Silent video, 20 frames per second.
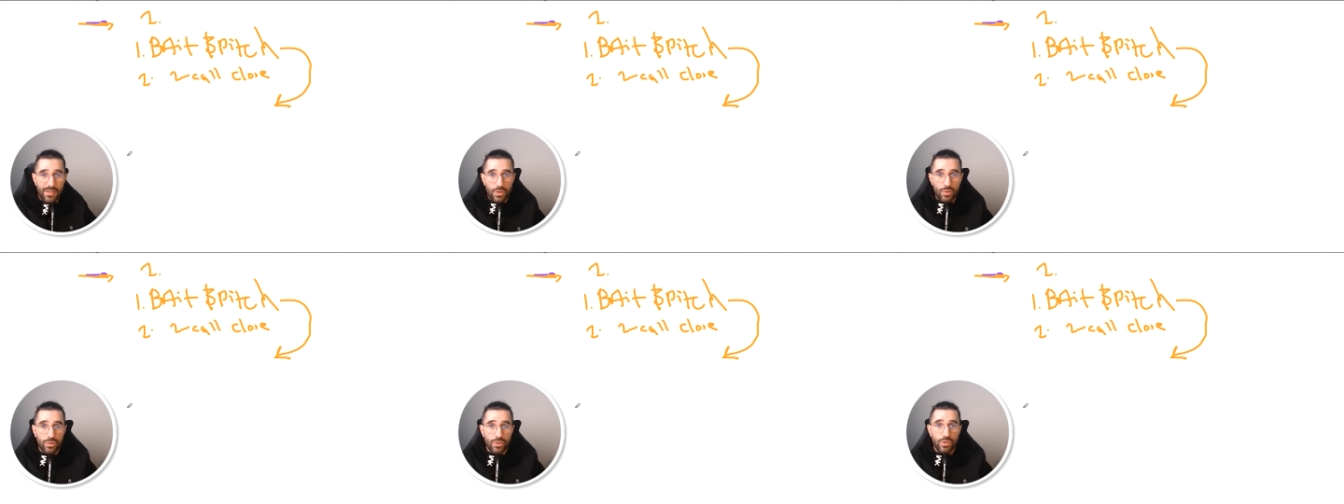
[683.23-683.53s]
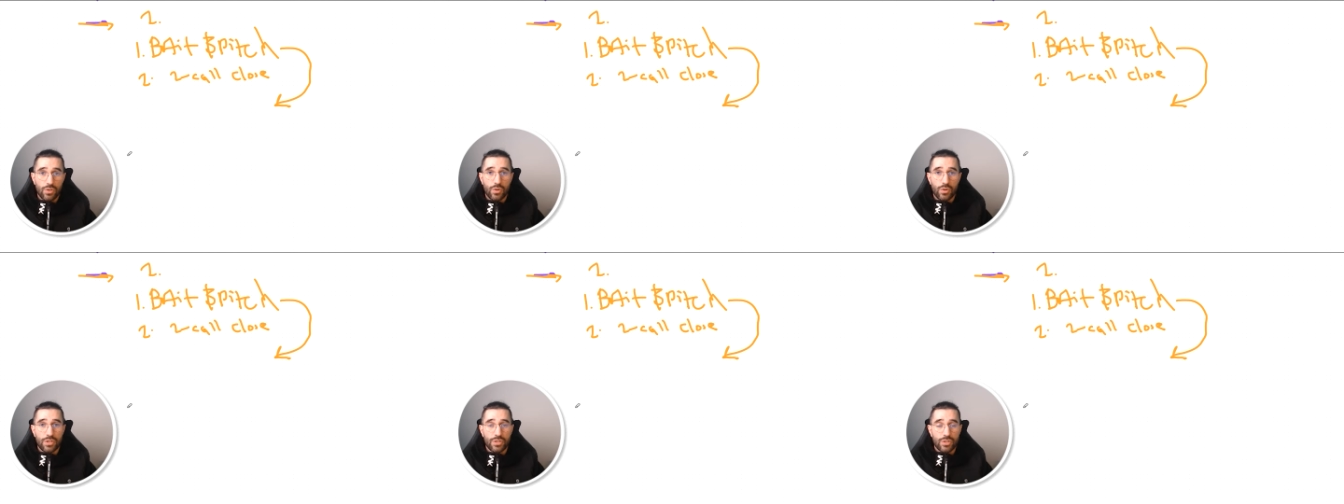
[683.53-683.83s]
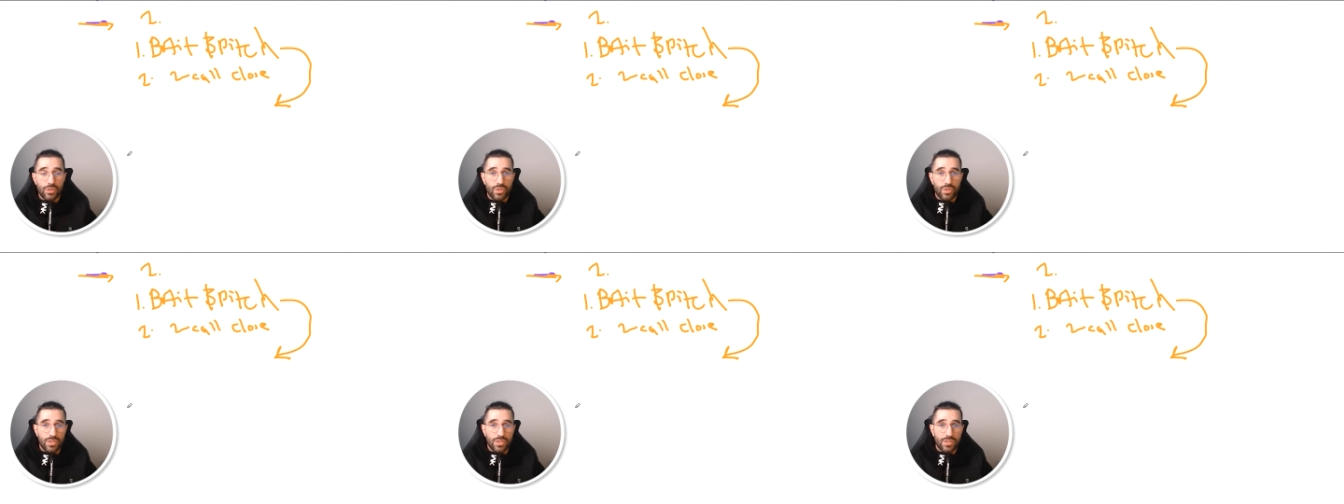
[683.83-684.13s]
then what you
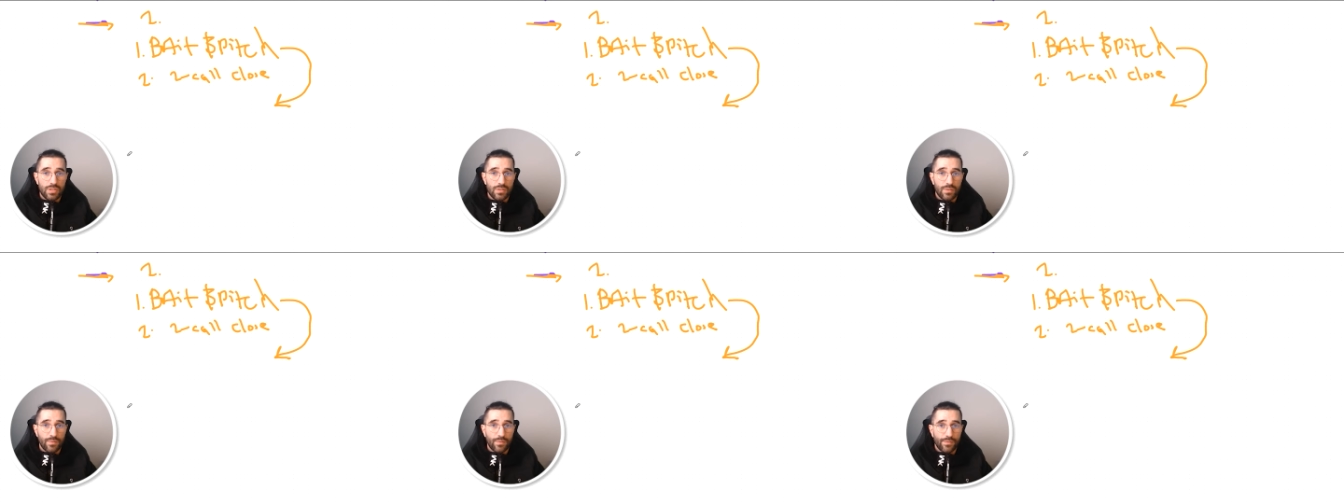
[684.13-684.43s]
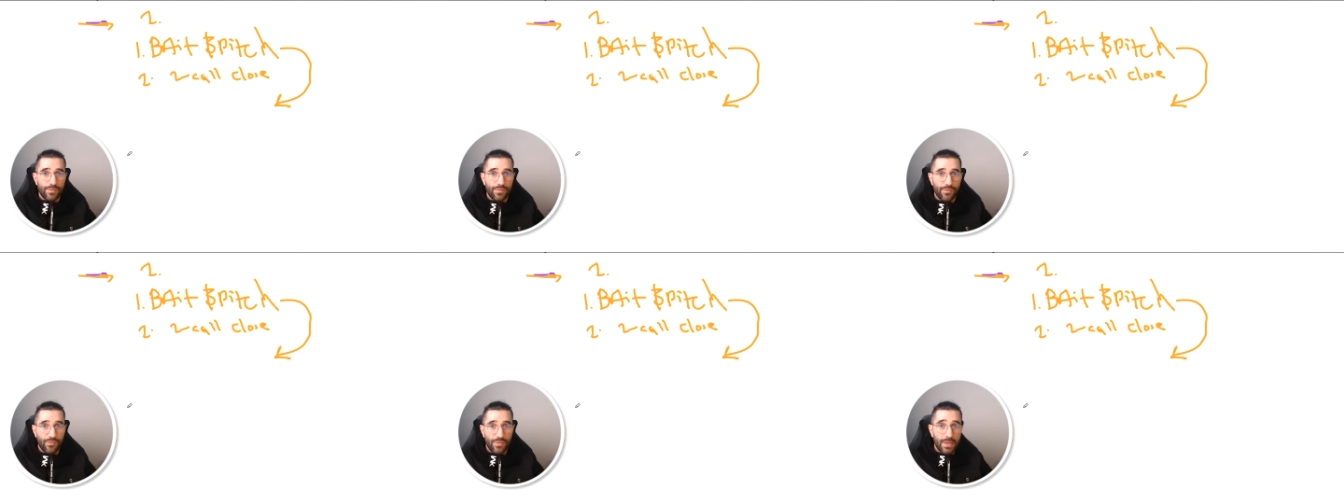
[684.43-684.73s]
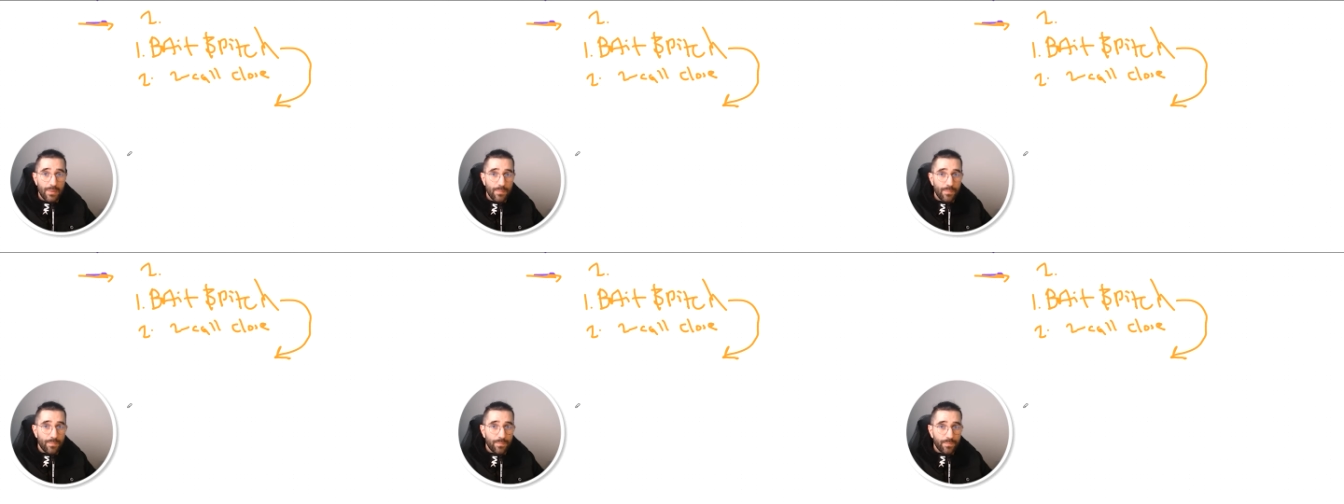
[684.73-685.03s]
do is you just
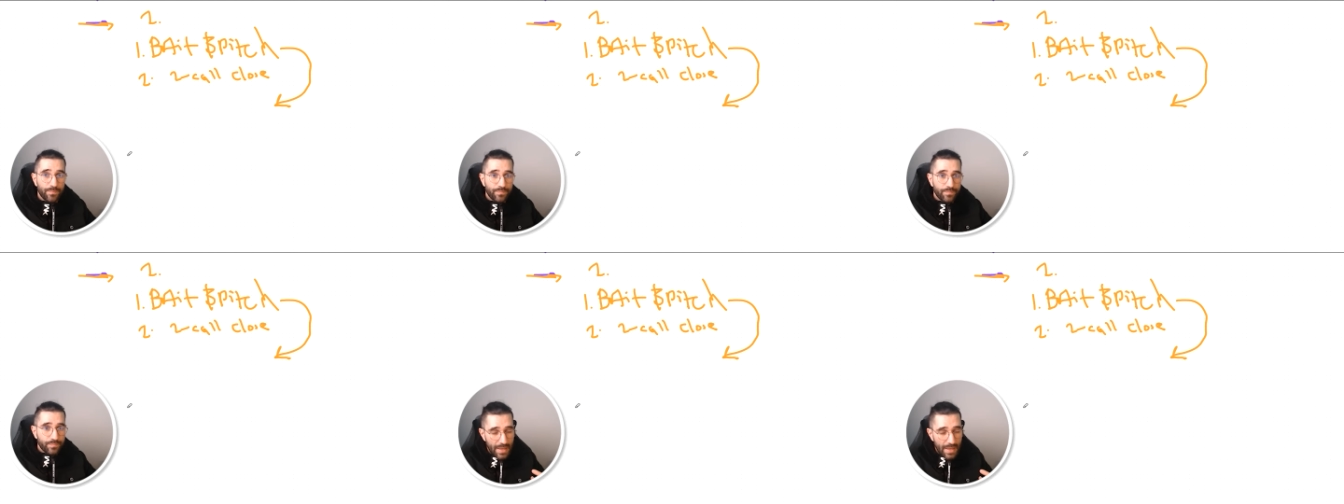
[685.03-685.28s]
flip it